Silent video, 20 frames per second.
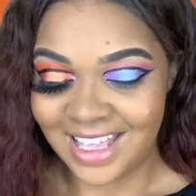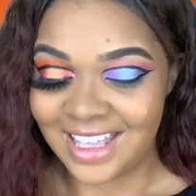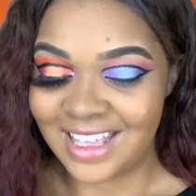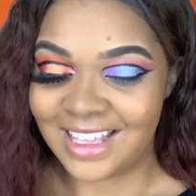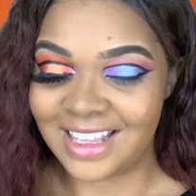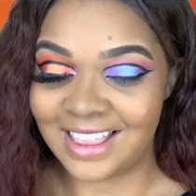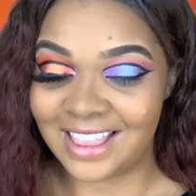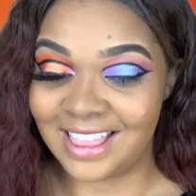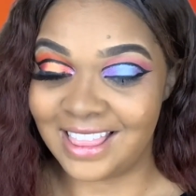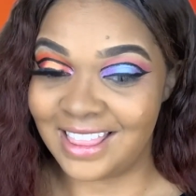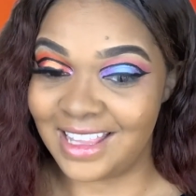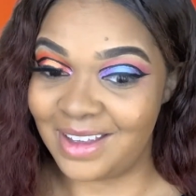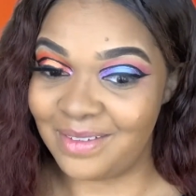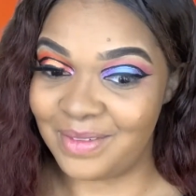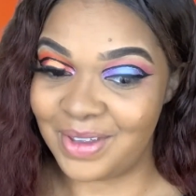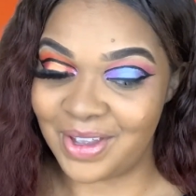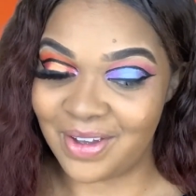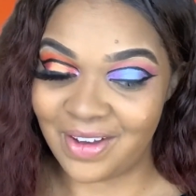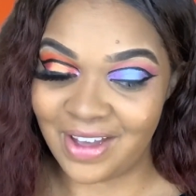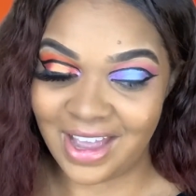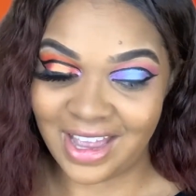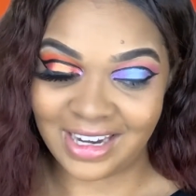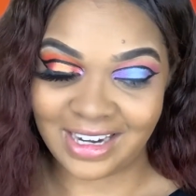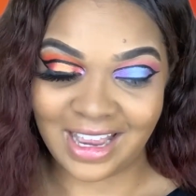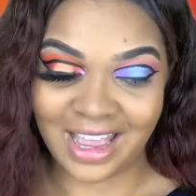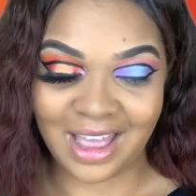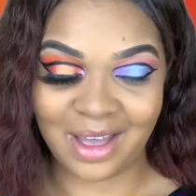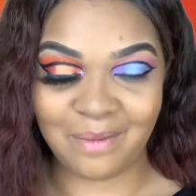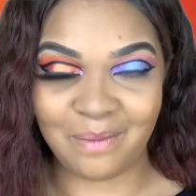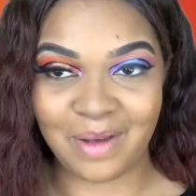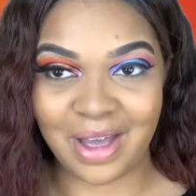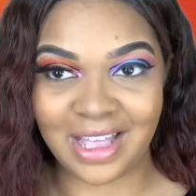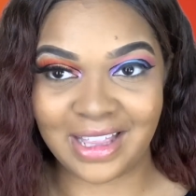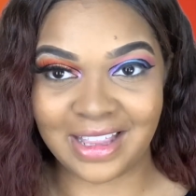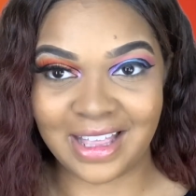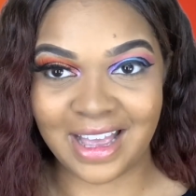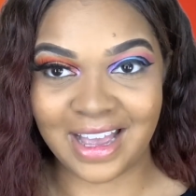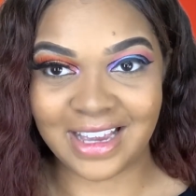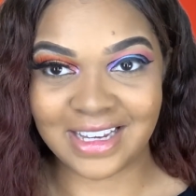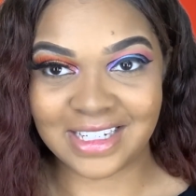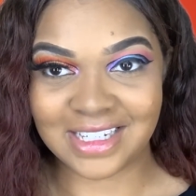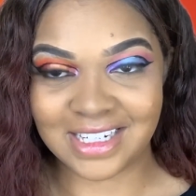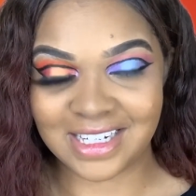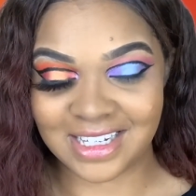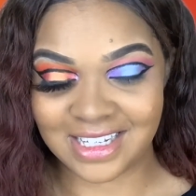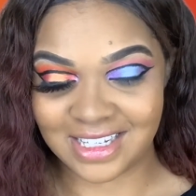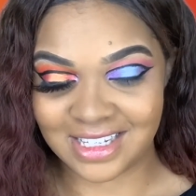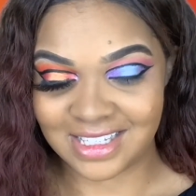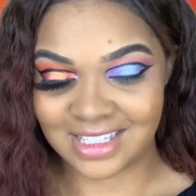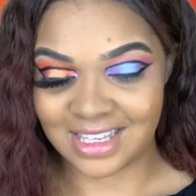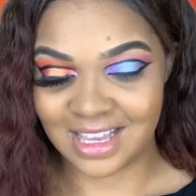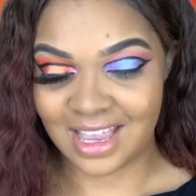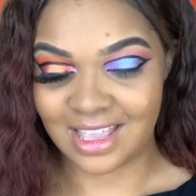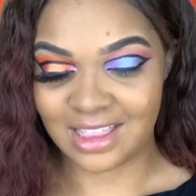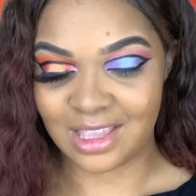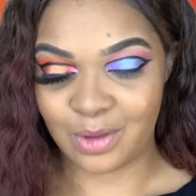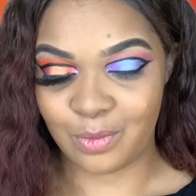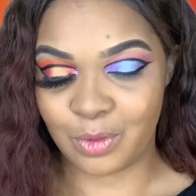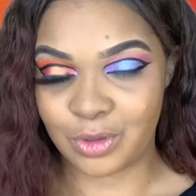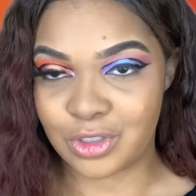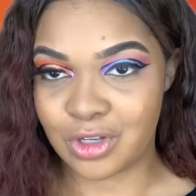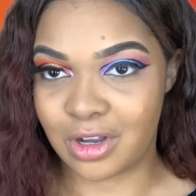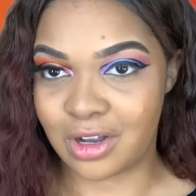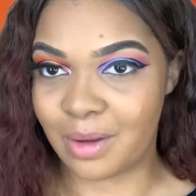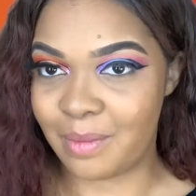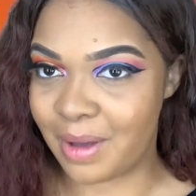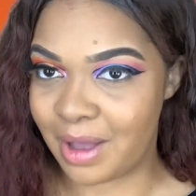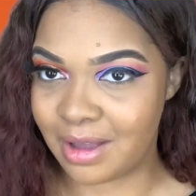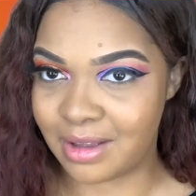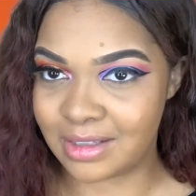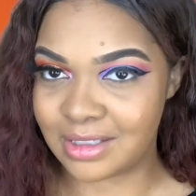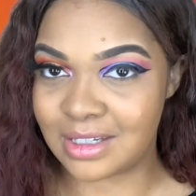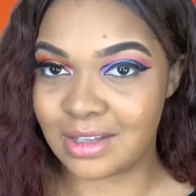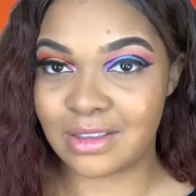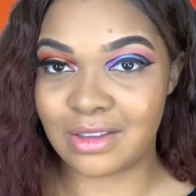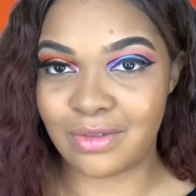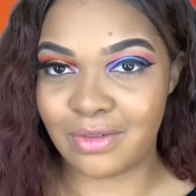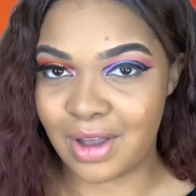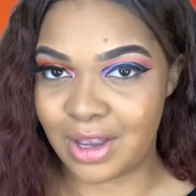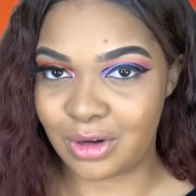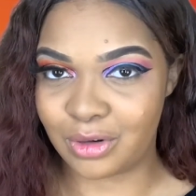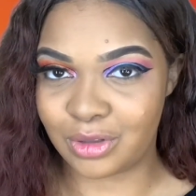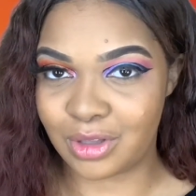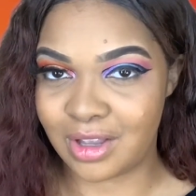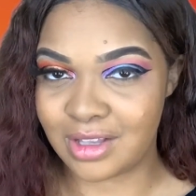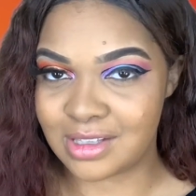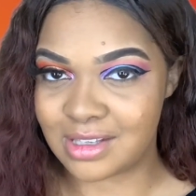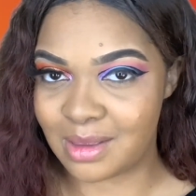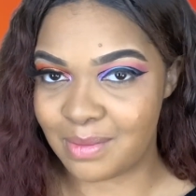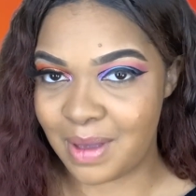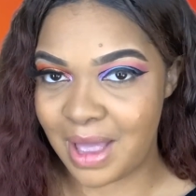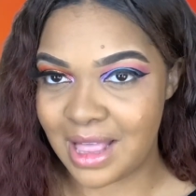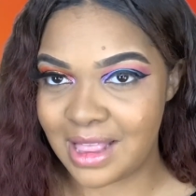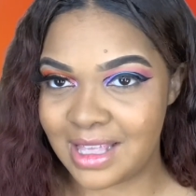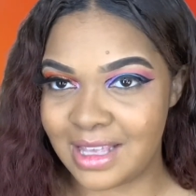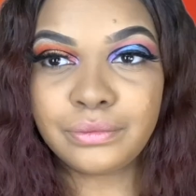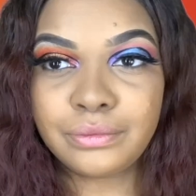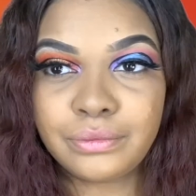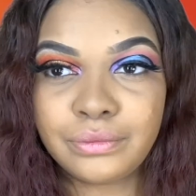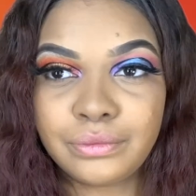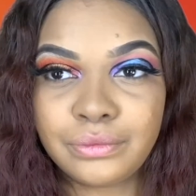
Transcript: let me go ahead and add my lashes, and then we'll talk about the final thoughts of the palette.